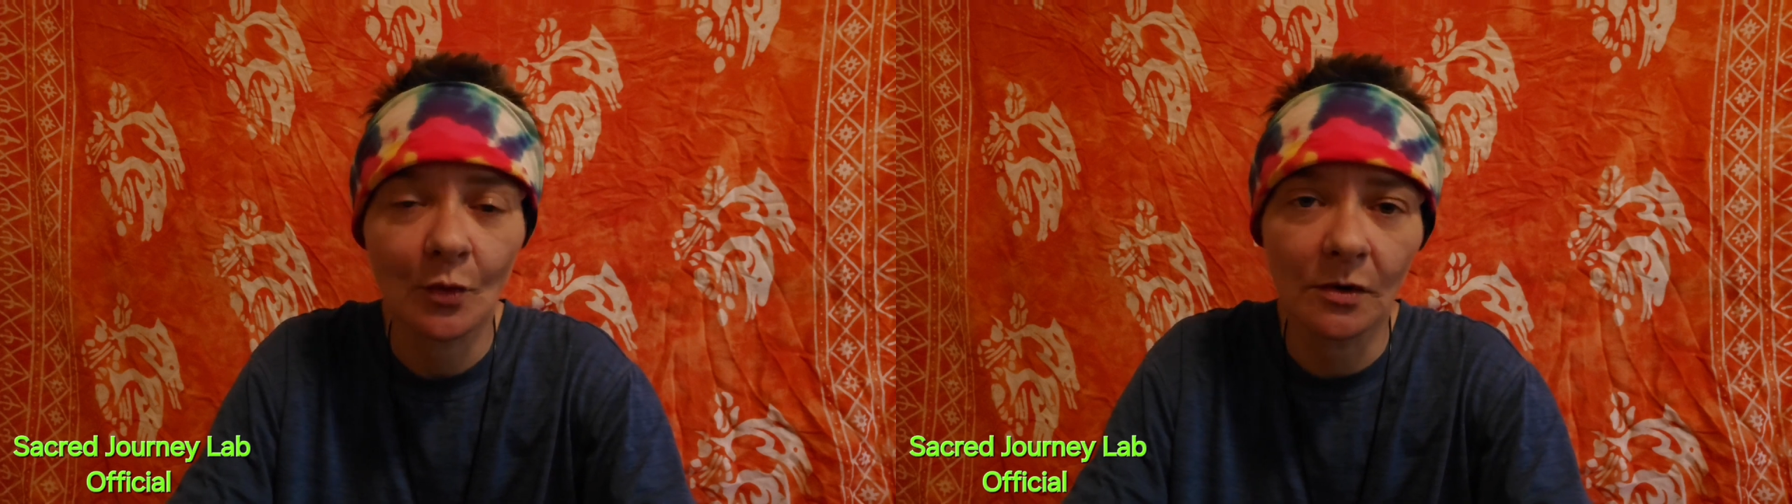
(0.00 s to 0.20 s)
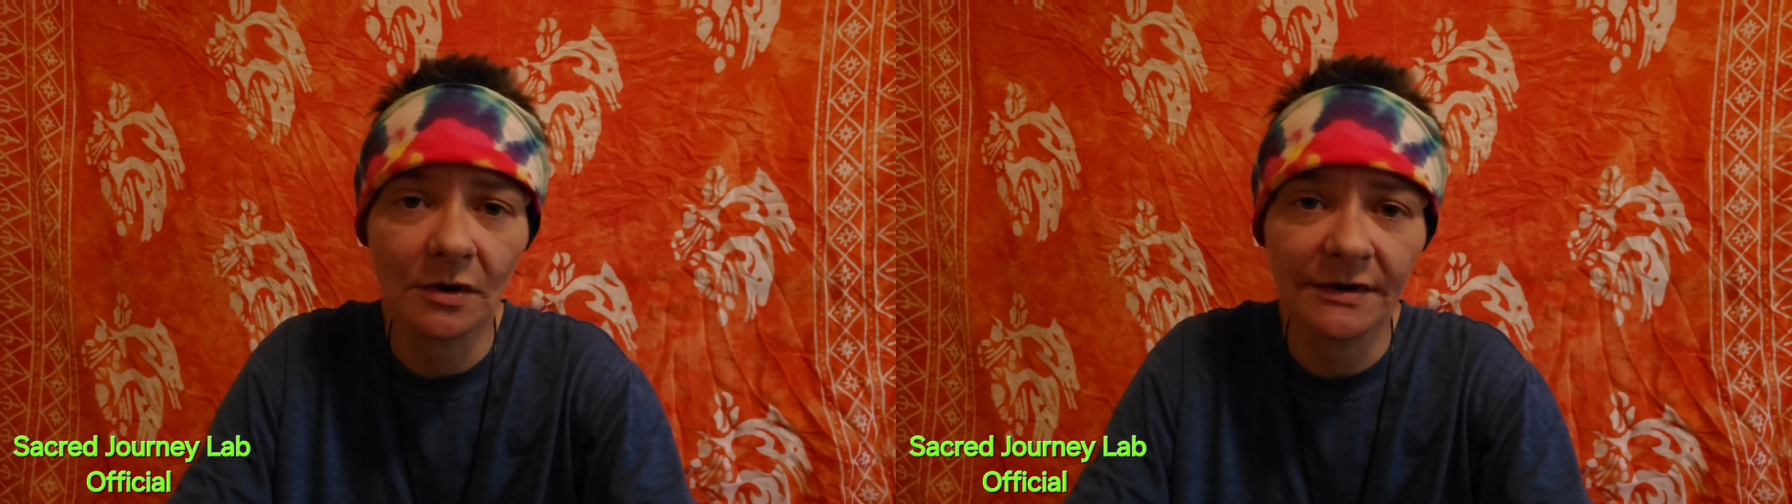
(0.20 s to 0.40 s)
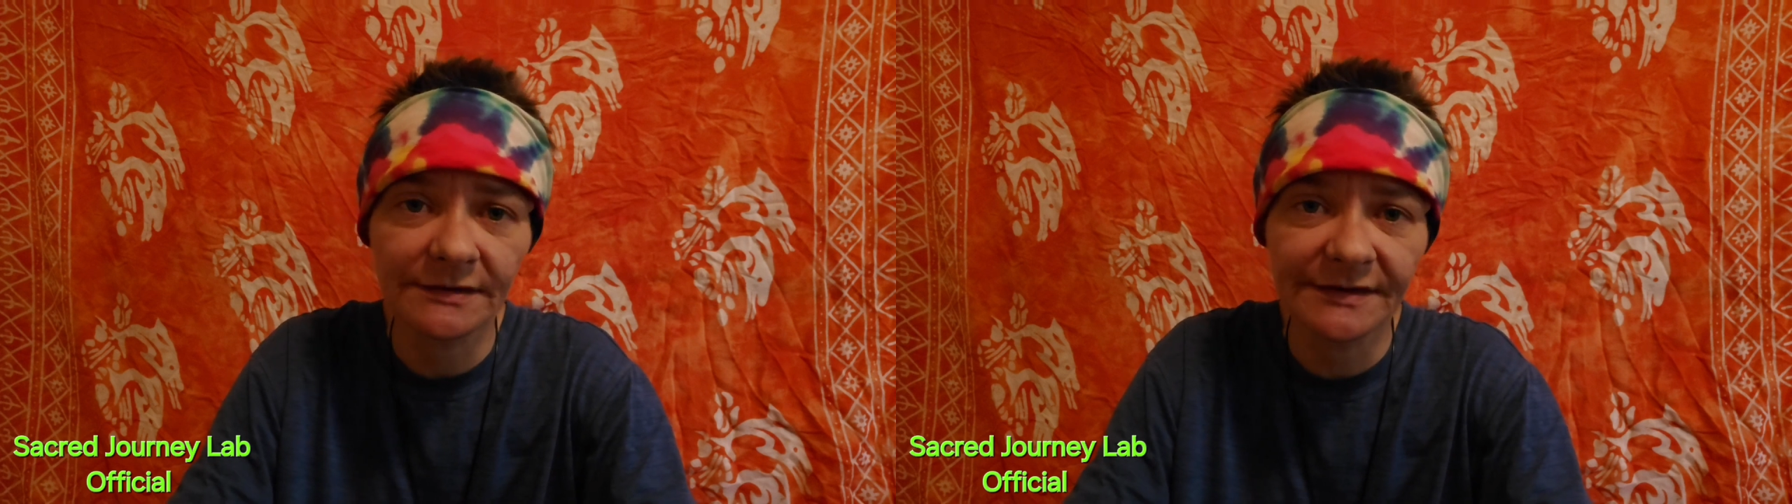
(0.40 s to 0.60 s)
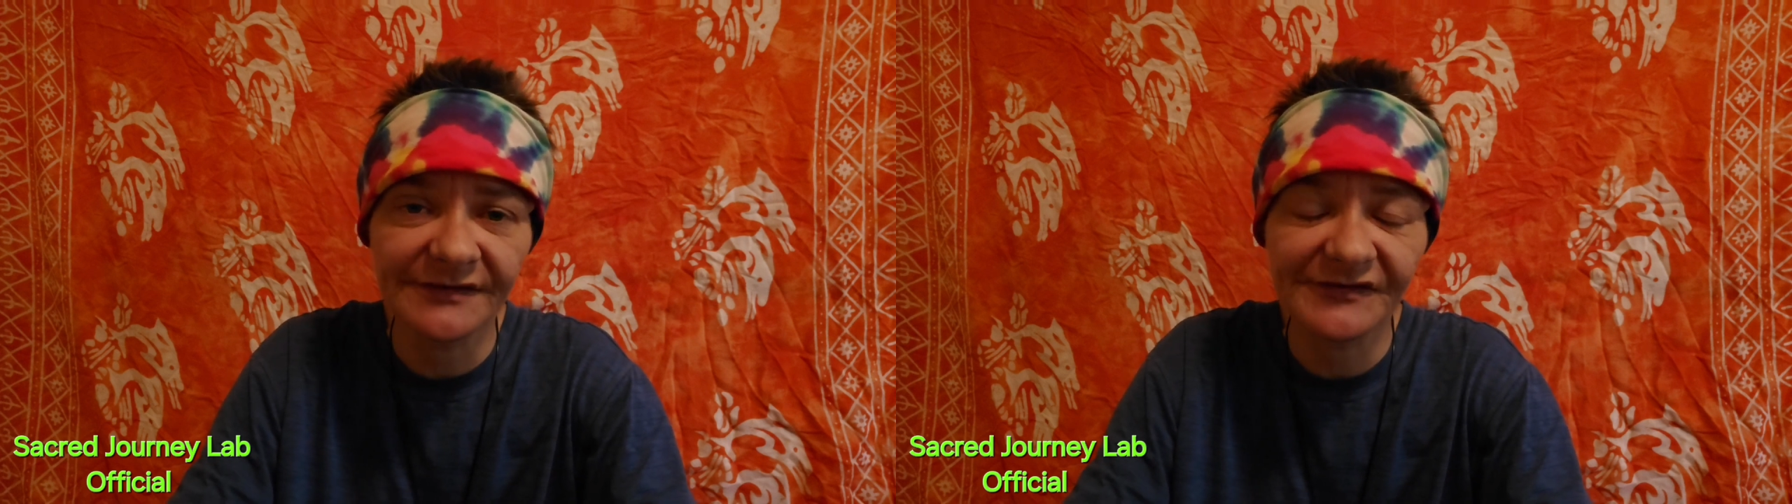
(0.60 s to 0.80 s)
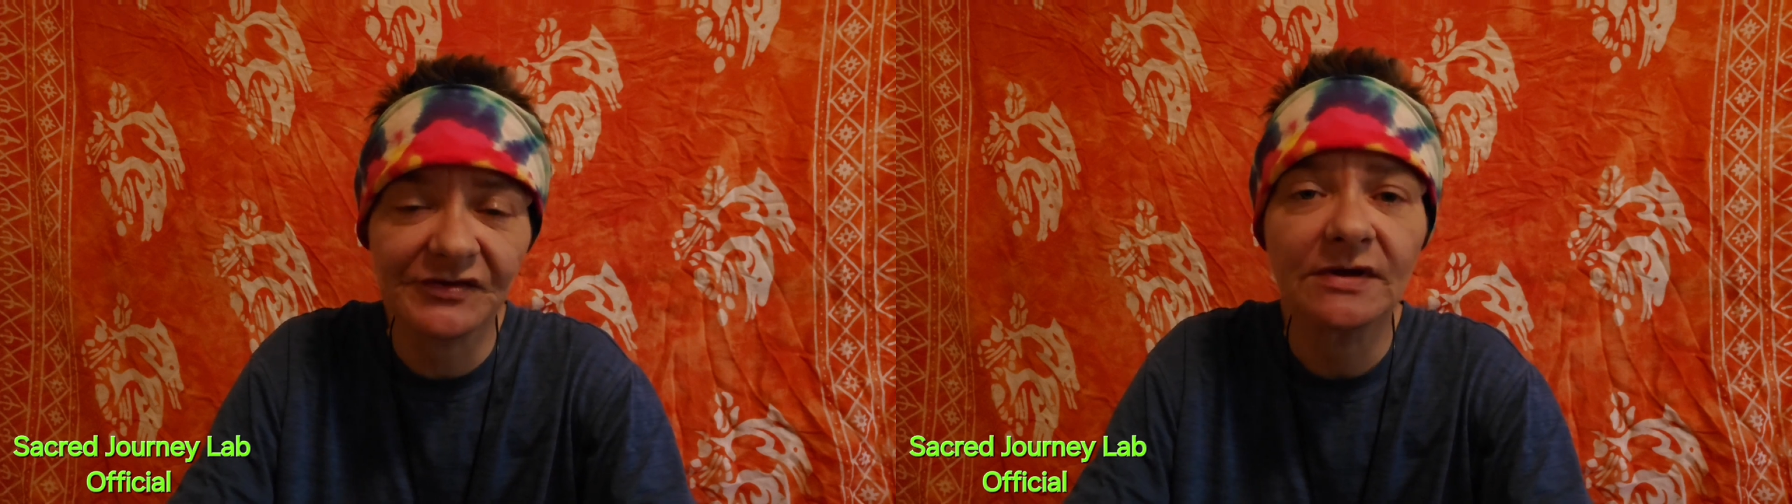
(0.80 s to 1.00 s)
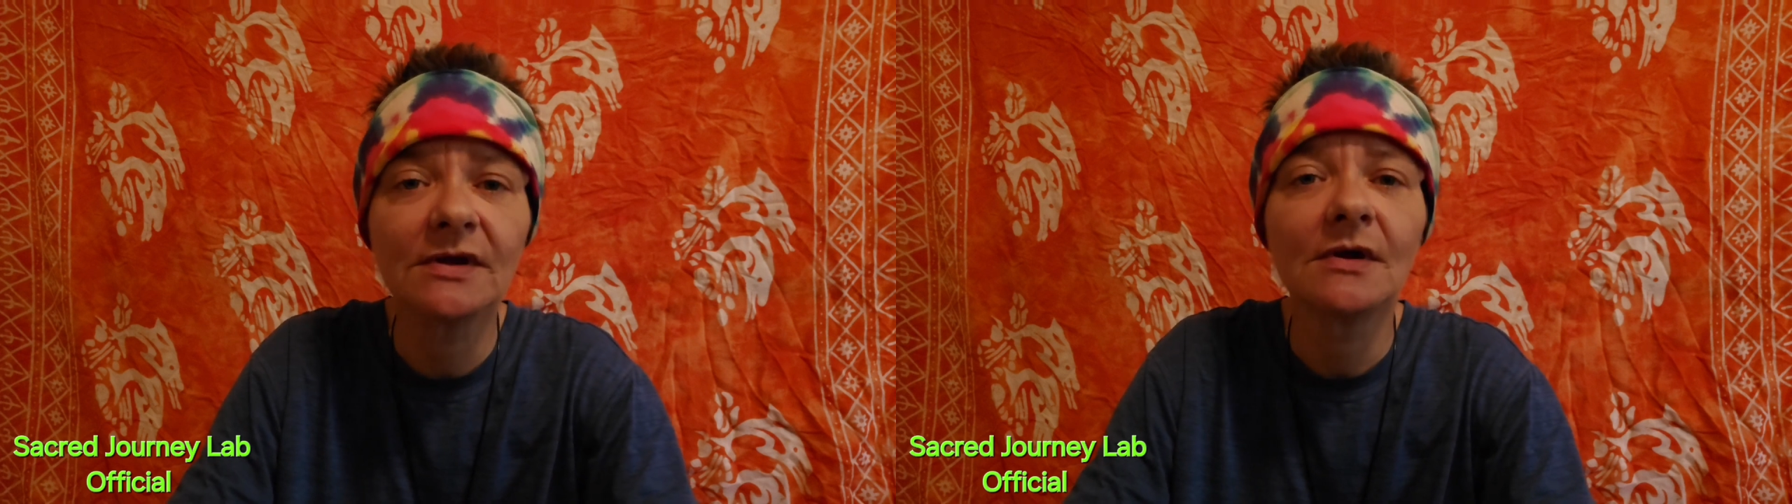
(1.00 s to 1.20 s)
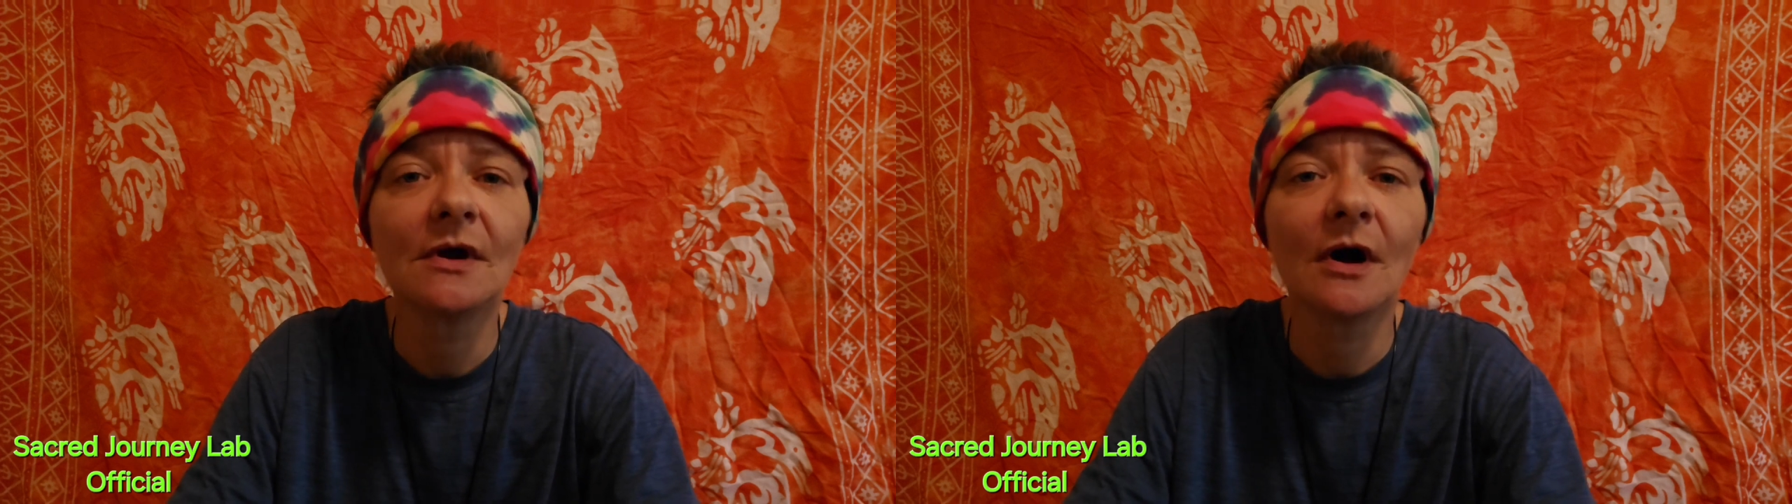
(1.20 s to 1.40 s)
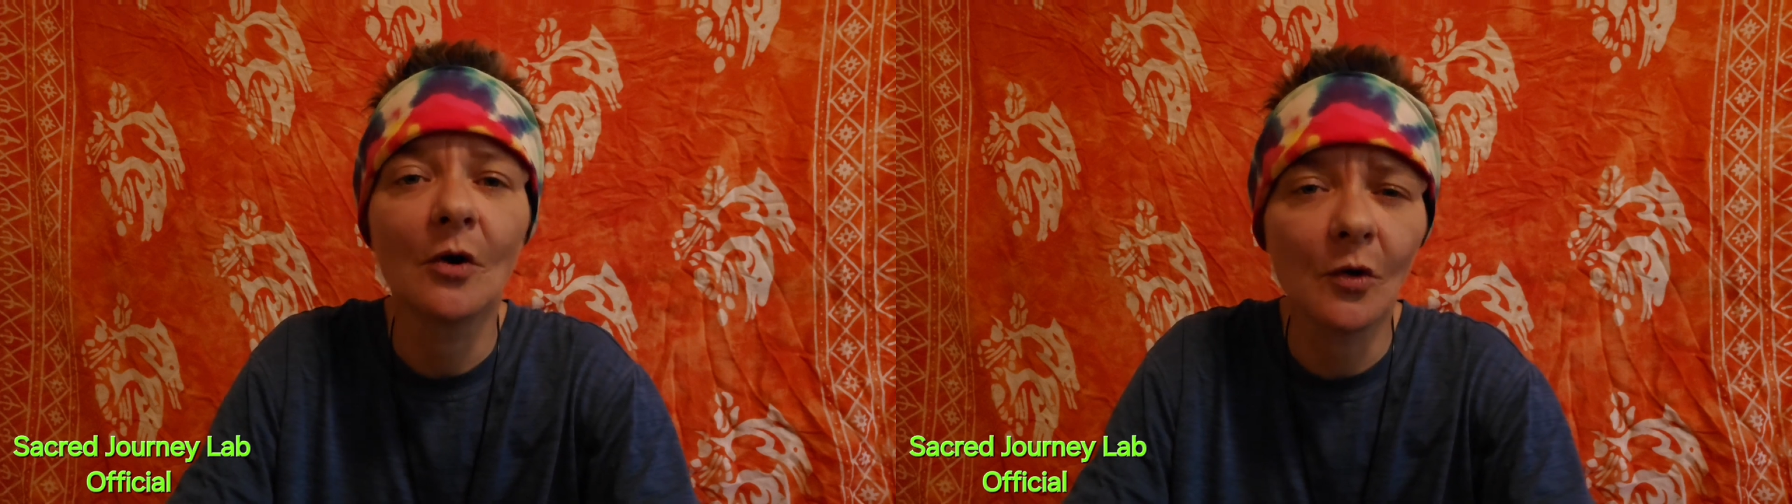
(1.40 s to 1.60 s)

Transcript: or at least a